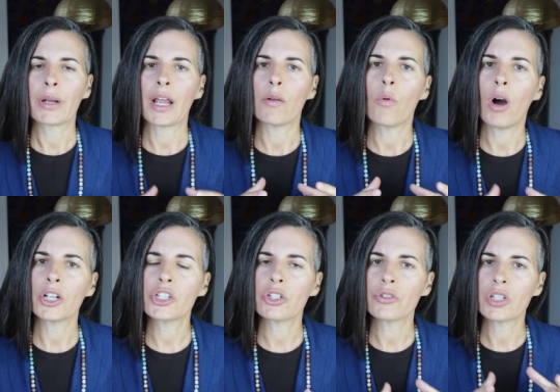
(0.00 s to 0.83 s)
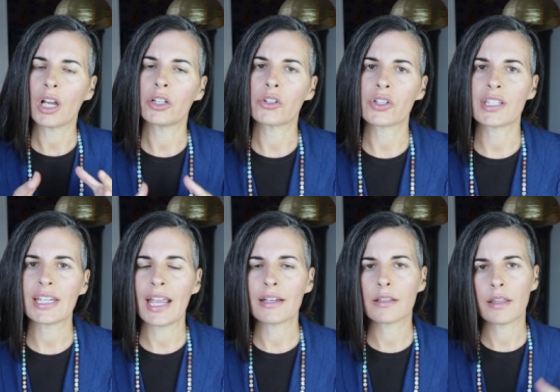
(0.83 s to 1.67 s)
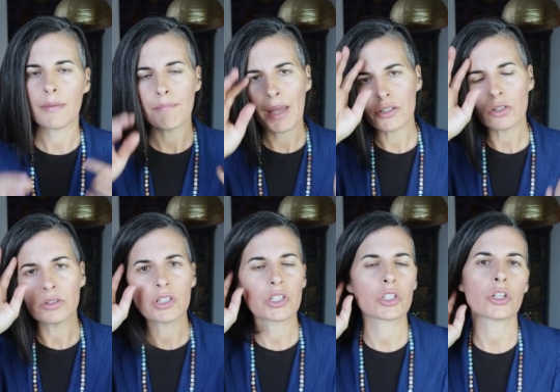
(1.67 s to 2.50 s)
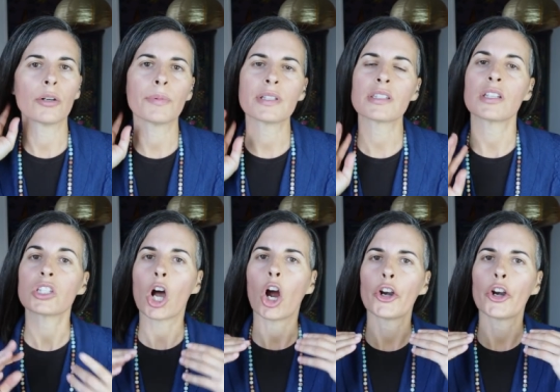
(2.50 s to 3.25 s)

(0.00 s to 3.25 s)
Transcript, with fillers: But I want you to understand that mental disturbances